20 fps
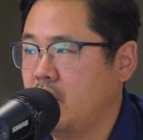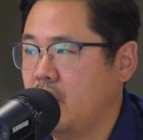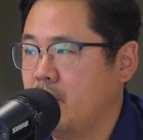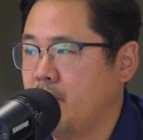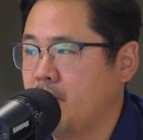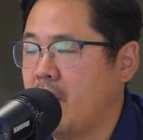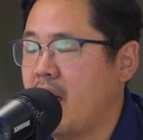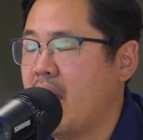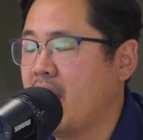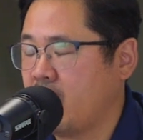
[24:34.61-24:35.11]

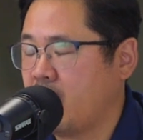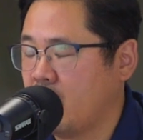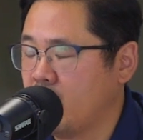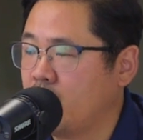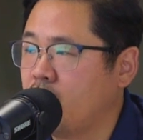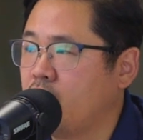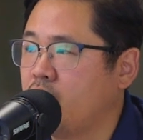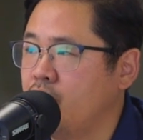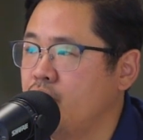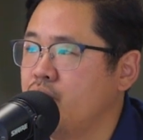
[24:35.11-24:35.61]
my
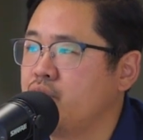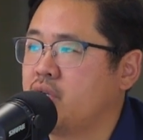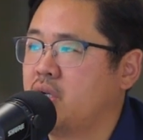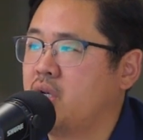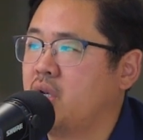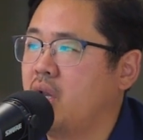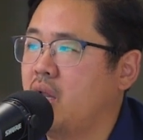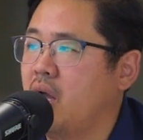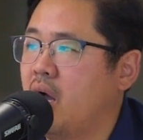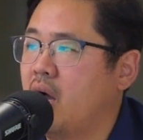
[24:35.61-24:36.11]

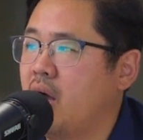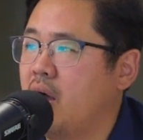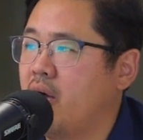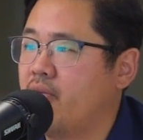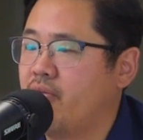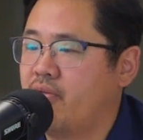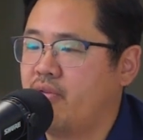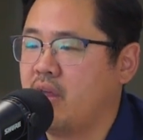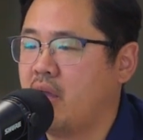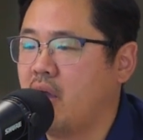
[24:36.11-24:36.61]
conclusion
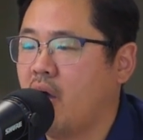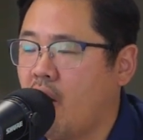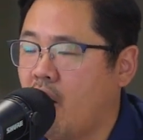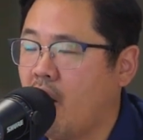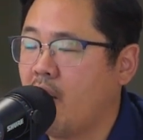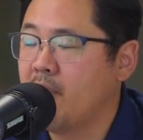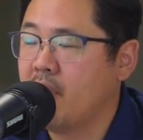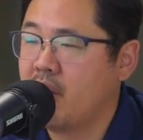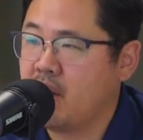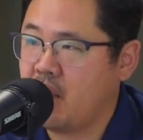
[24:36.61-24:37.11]
of the
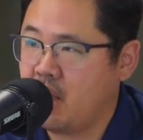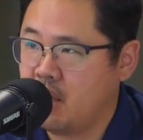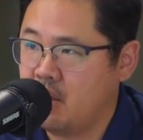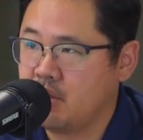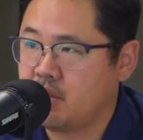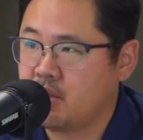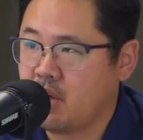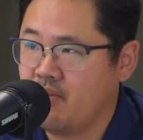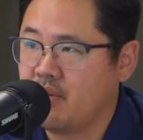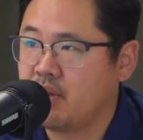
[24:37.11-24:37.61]
hard money
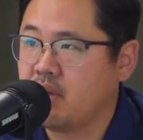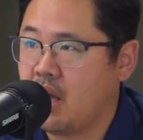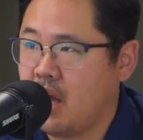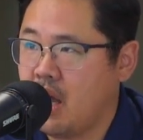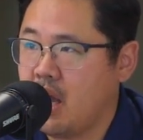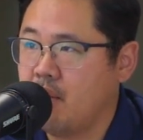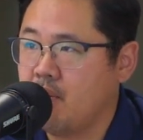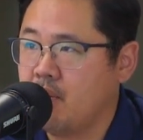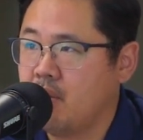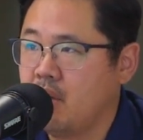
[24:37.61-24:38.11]
industry at the
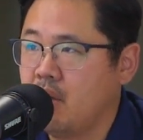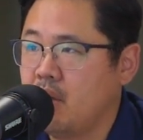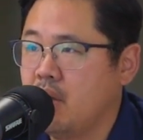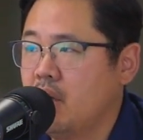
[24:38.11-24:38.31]
time